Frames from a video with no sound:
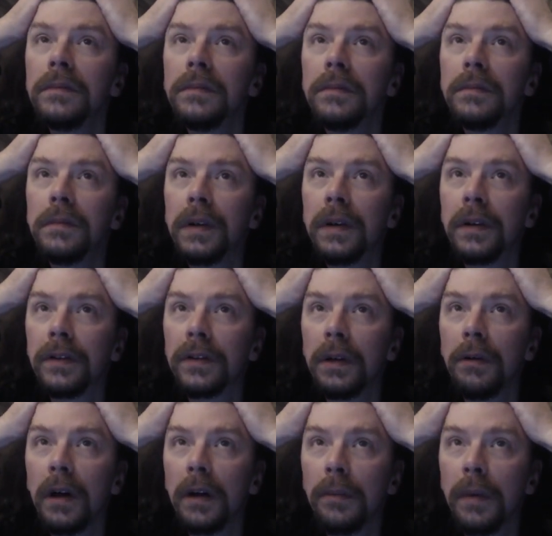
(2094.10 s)
because they
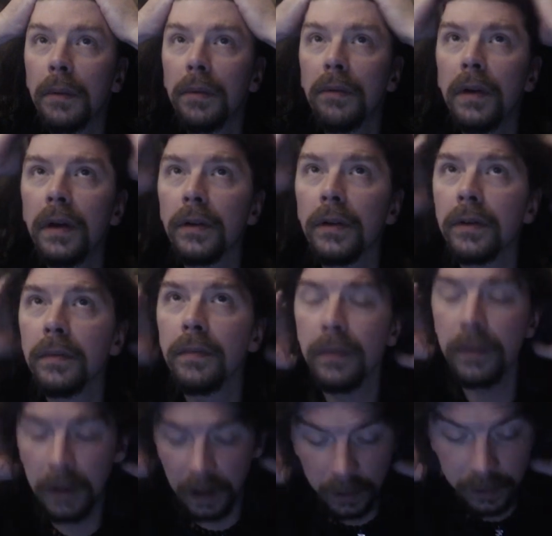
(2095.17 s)
were out of my burritos.
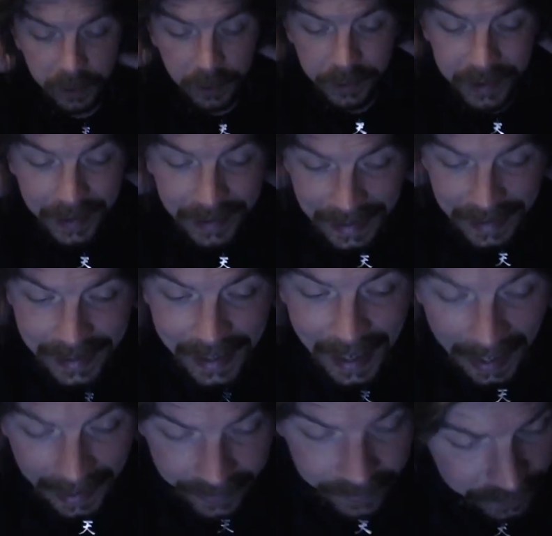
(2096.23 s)
And I also didn't eat
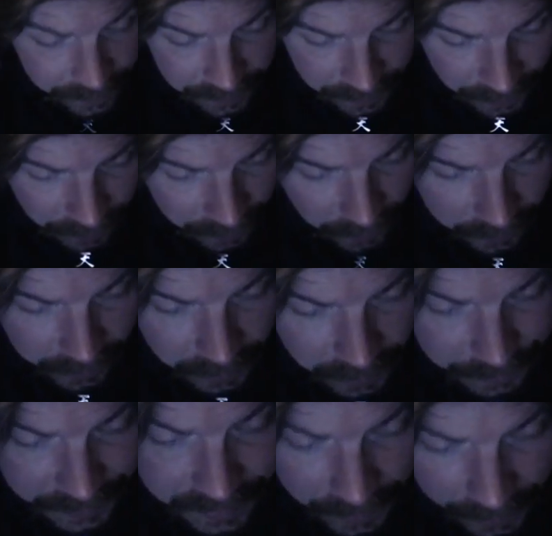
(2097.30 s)
anything today. I got
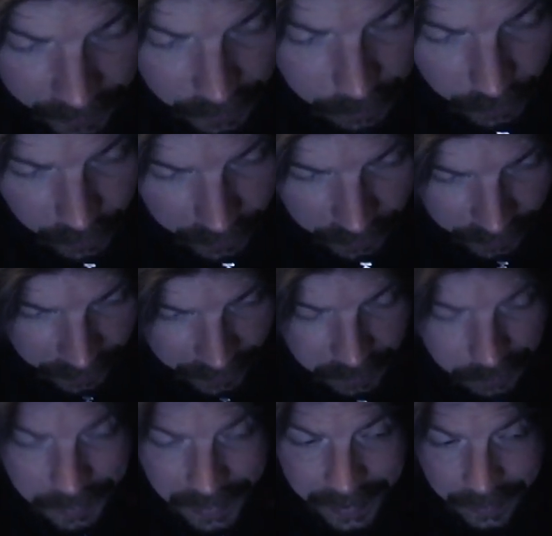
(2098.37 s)
up at 10 in the morning. I had to
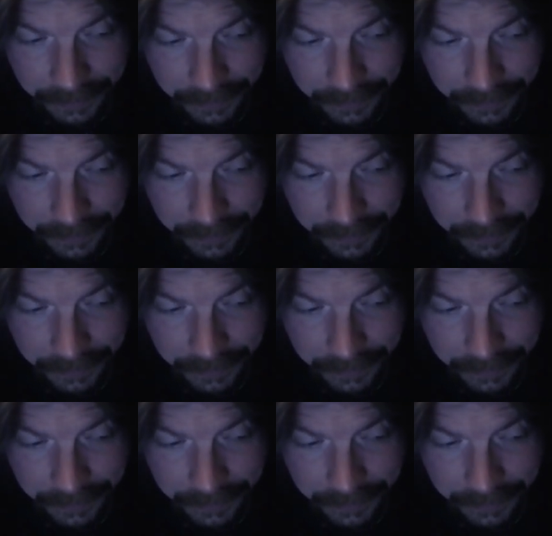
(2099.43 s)
be in at